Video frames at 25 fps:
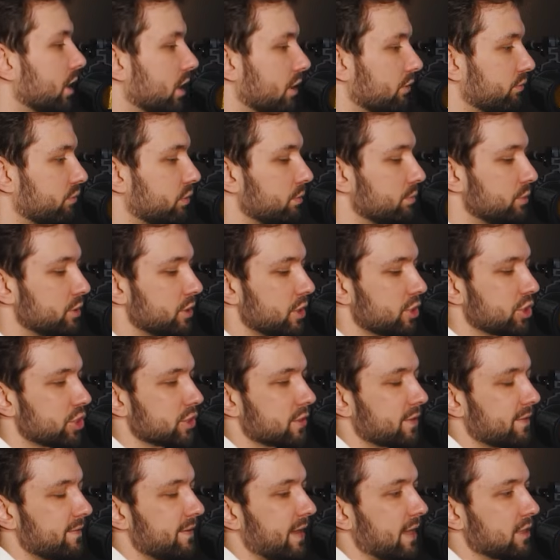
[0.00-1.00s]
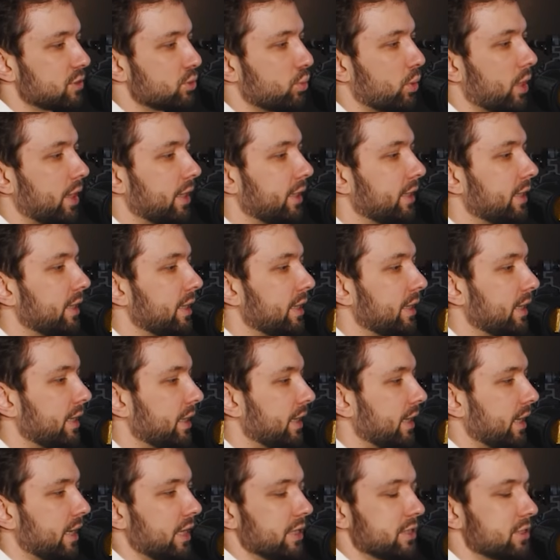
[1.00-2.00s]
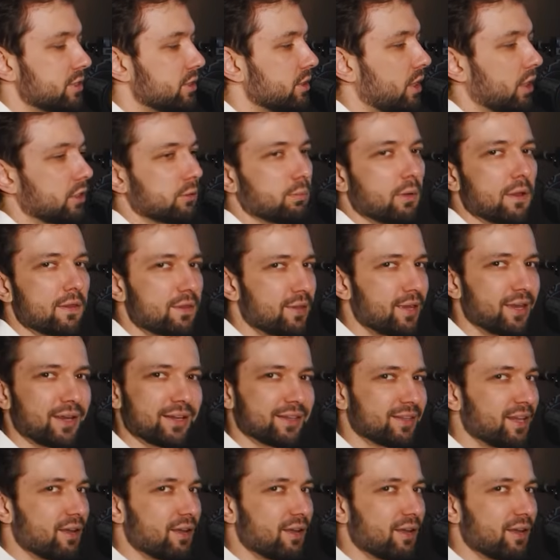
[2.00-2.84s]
for musicians. That's why it's not my thing.